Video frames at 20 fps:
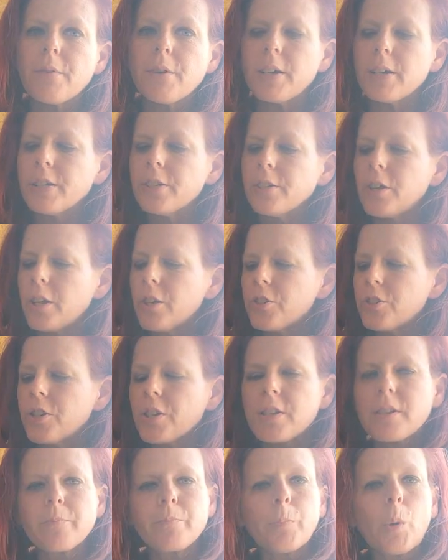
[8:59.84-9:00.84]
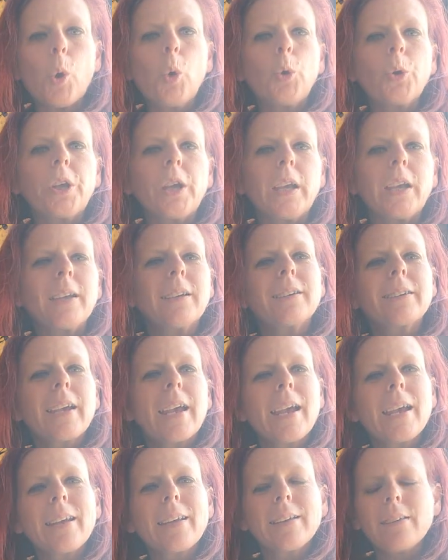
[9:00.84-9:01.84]
It's just bulky,
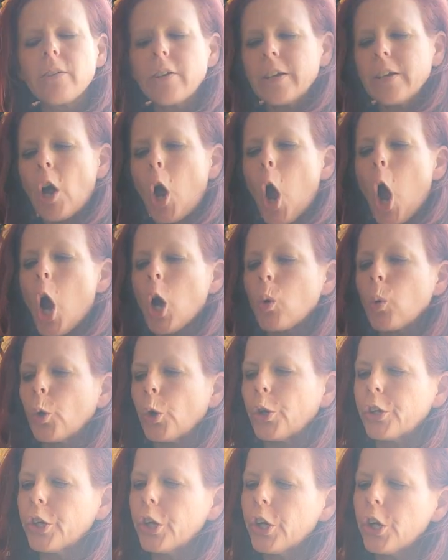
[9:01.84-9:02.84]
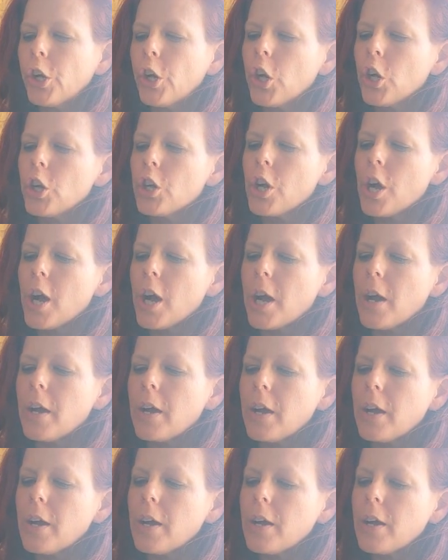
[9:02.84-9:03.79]
okay, and awkward. I